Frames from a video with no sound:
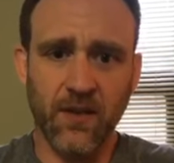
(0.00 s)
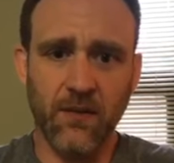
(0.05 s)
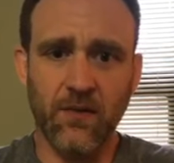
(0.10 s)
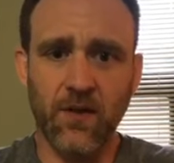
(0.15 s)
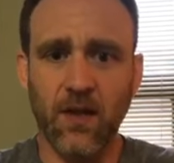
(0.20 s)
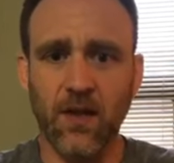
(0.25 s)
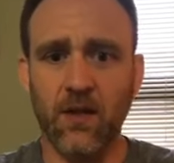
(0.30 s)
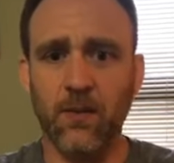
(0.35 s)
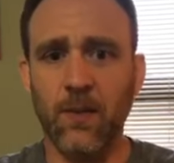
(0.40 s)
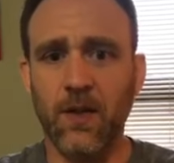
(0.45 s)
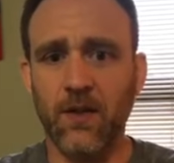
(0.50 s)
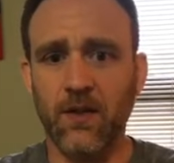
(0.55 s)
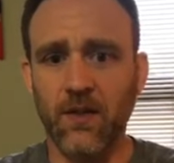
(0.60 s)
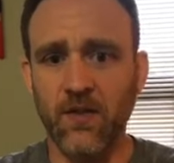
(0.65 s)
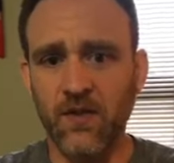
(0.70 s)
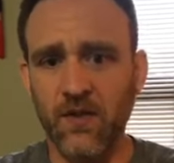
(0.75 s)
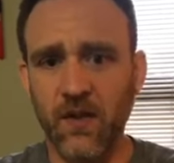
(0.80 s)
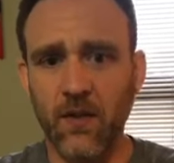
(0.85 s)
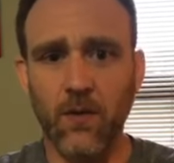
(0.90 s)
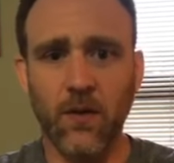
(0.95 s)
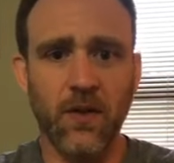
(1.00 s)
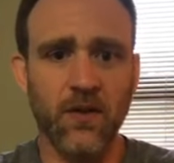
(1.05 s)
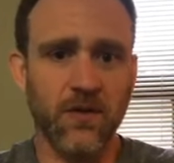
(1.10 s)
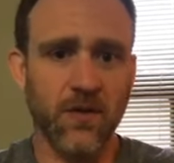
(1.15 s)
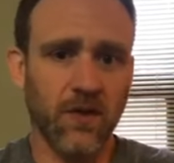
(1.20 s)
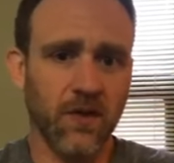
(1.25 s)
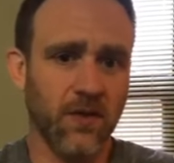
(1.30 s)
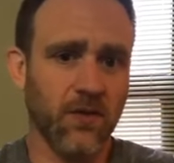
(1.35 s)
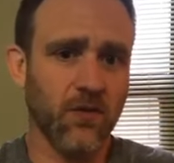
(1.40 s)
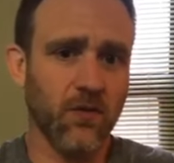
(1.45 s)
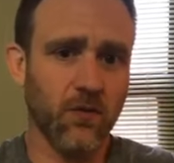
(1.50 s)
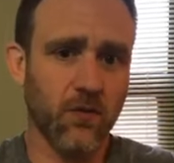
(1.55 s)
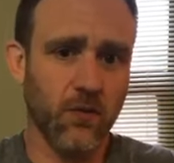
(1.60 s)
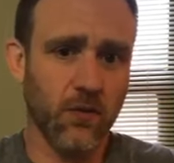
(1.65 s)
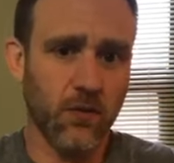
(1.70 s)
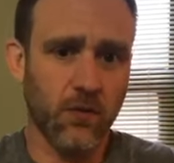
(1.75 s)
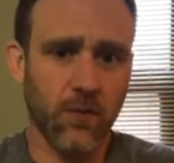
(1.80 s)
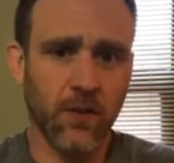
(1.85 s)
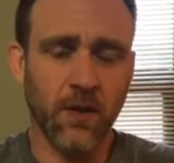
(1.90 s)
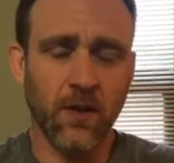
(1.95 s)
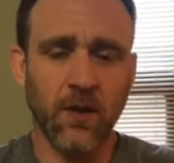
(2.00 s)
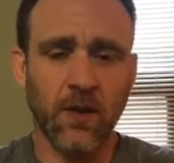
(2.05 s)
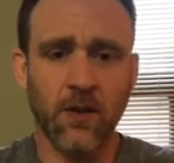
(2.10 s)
I've talked about in the series and in this group.